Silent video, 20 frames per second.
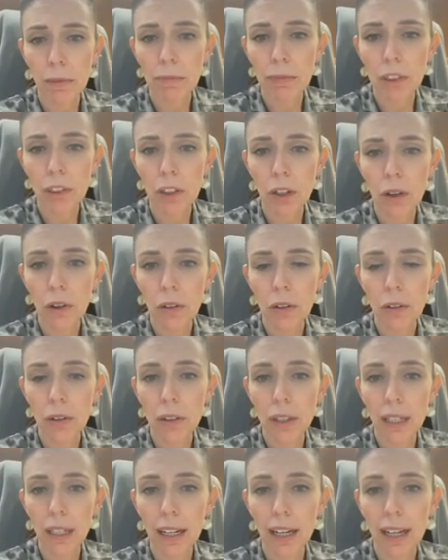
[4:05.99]

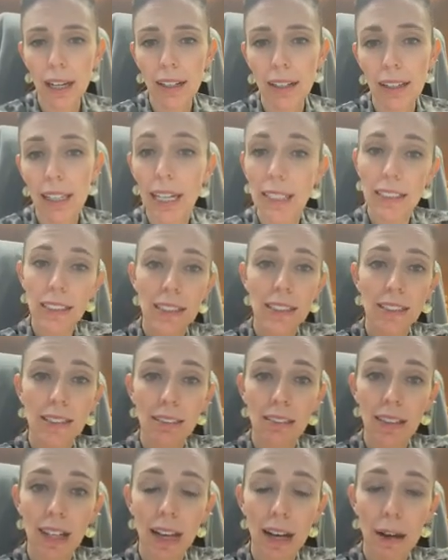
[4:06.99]
So
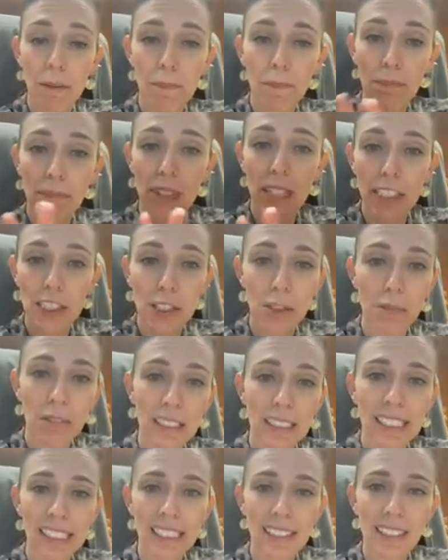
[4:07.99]
that's a
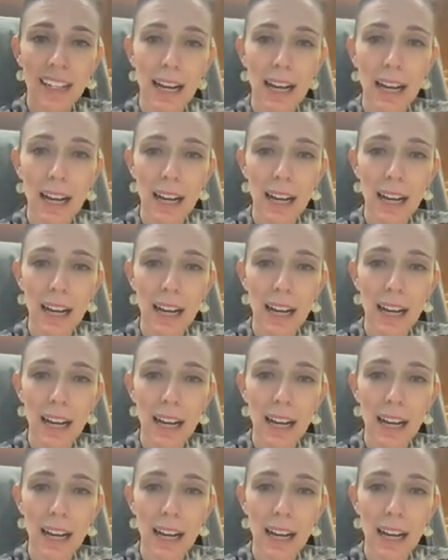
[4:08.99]
really